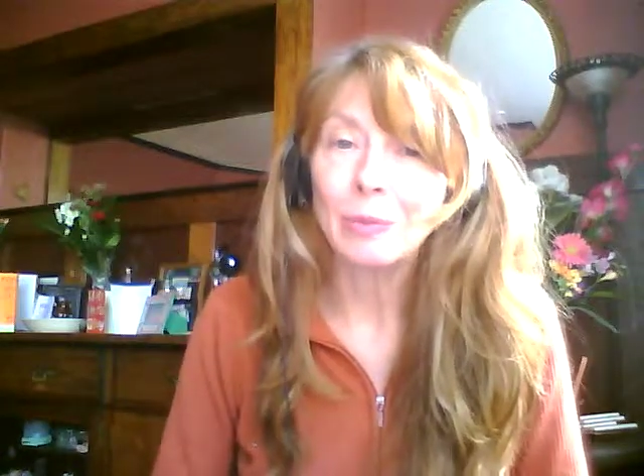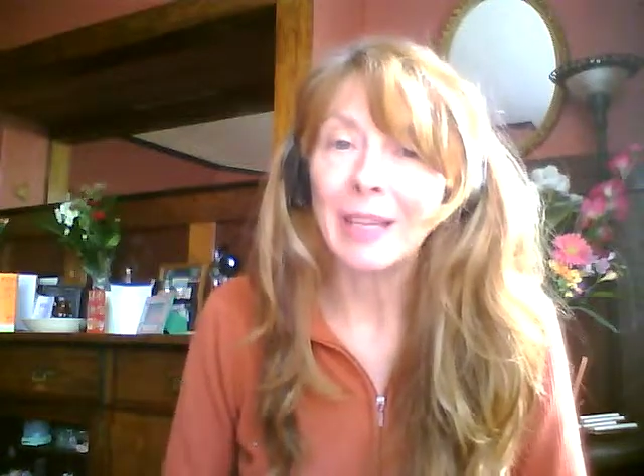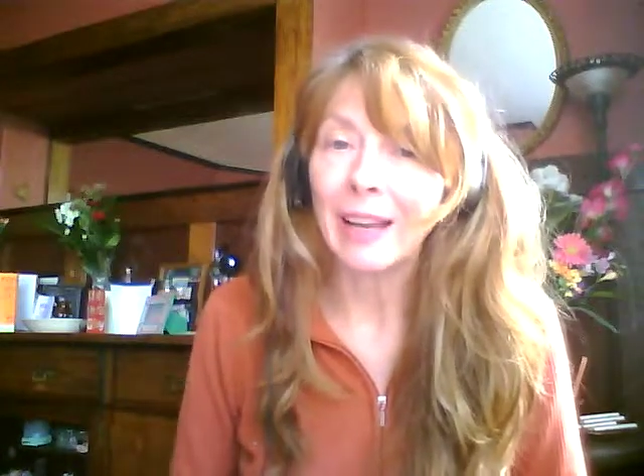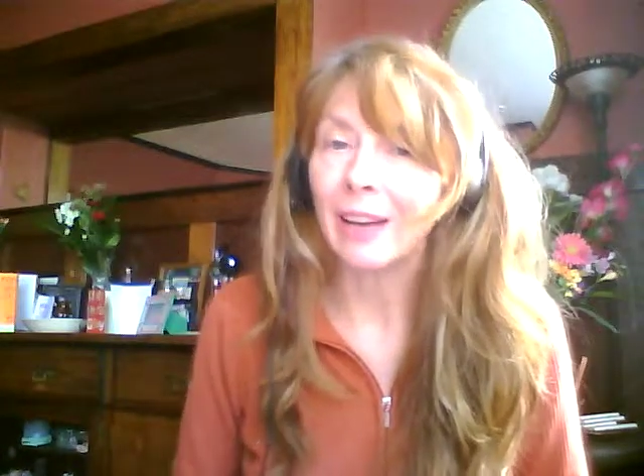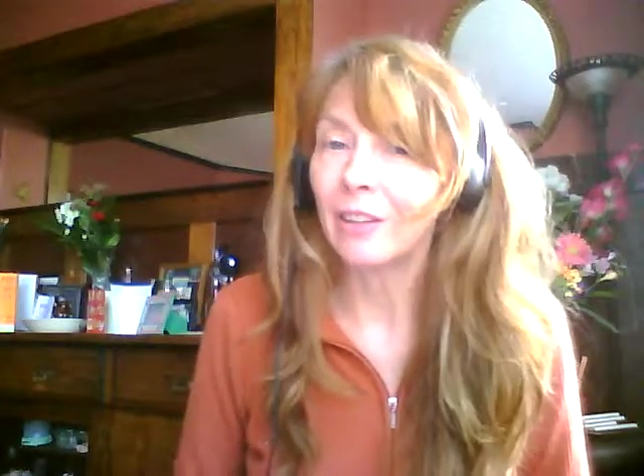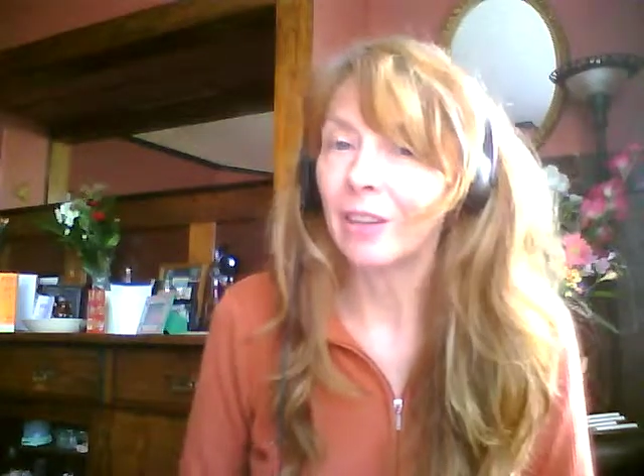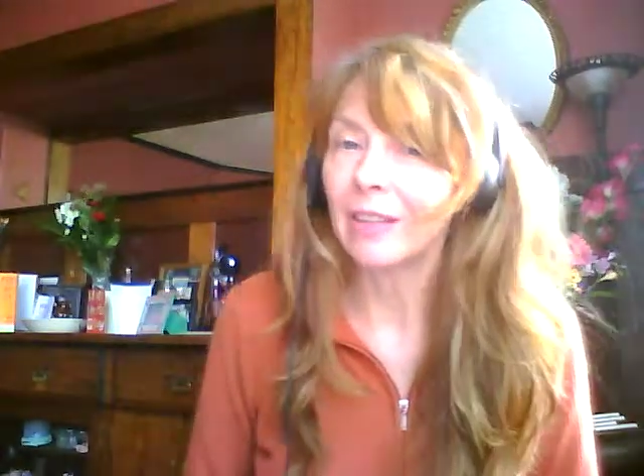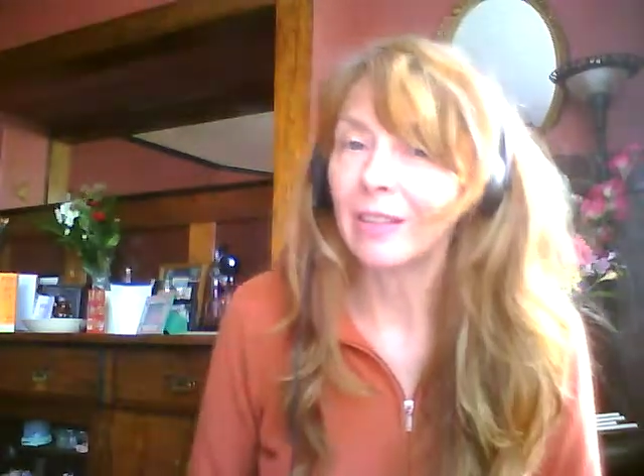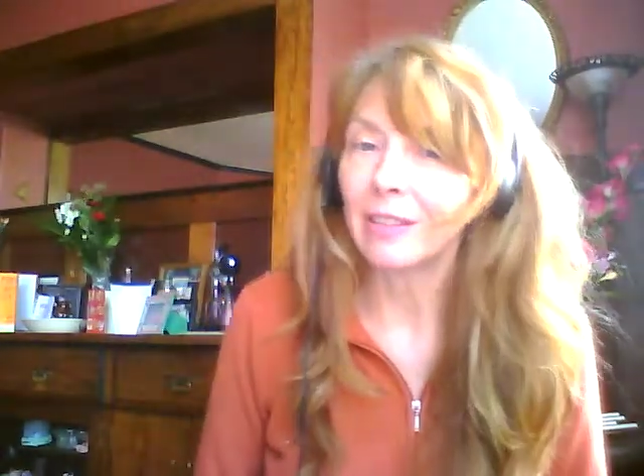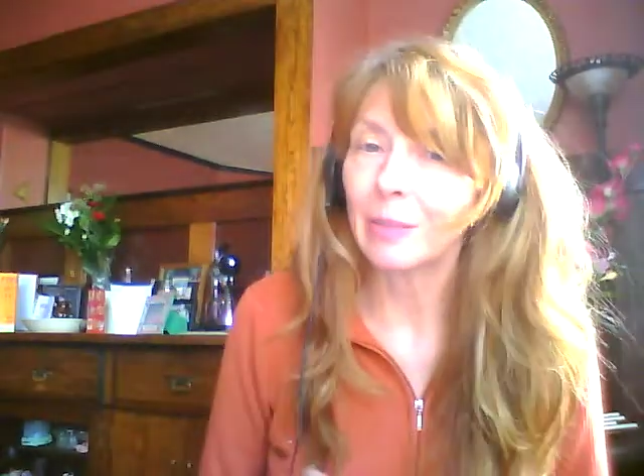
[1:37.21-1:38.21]
being a
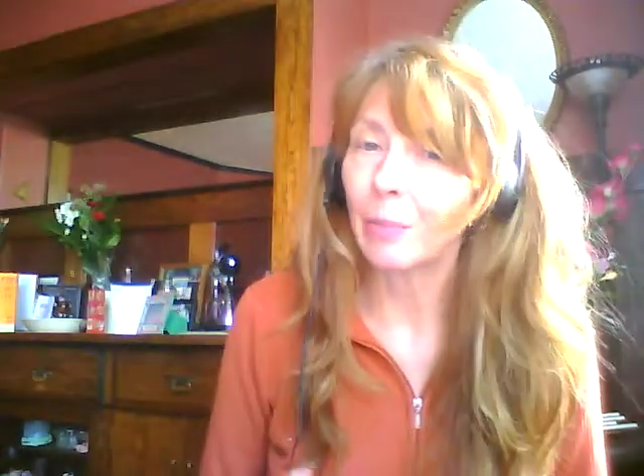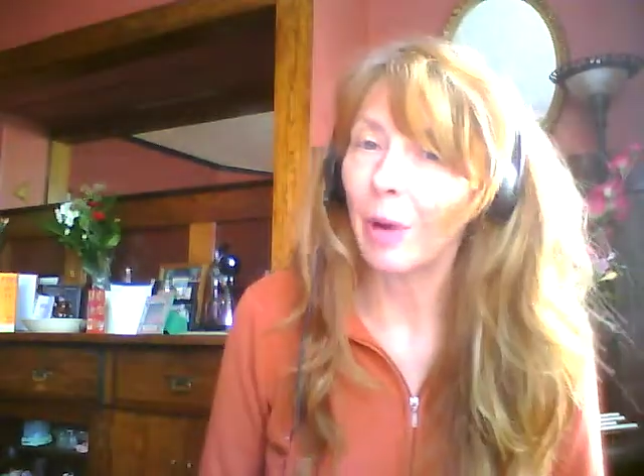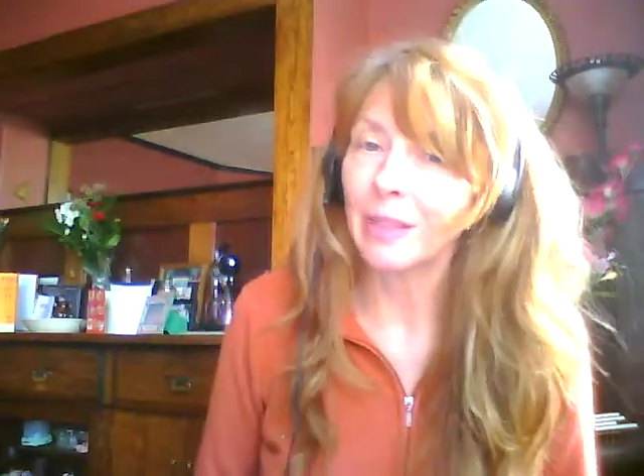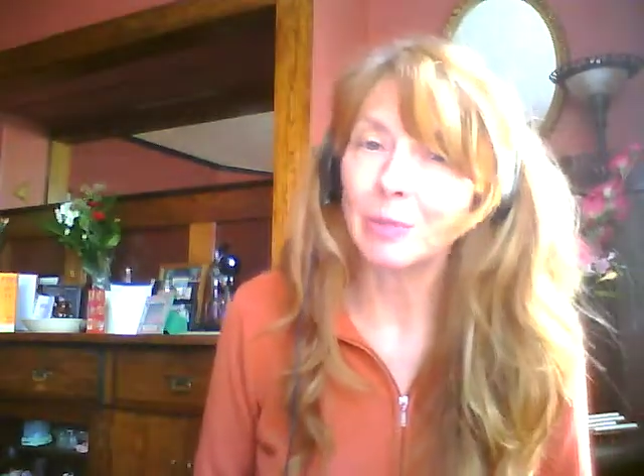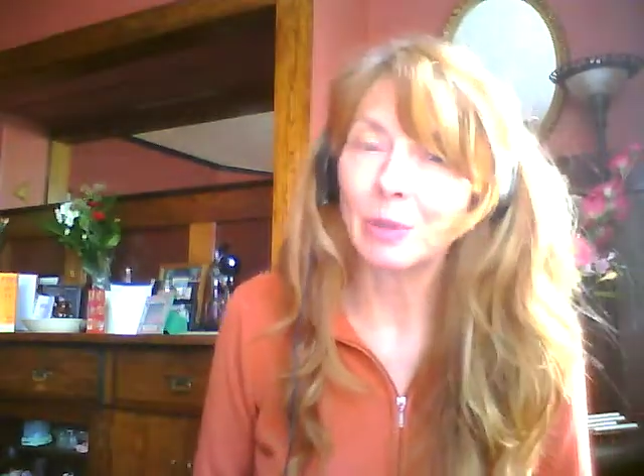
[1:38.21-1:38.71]
hairdresser as a possible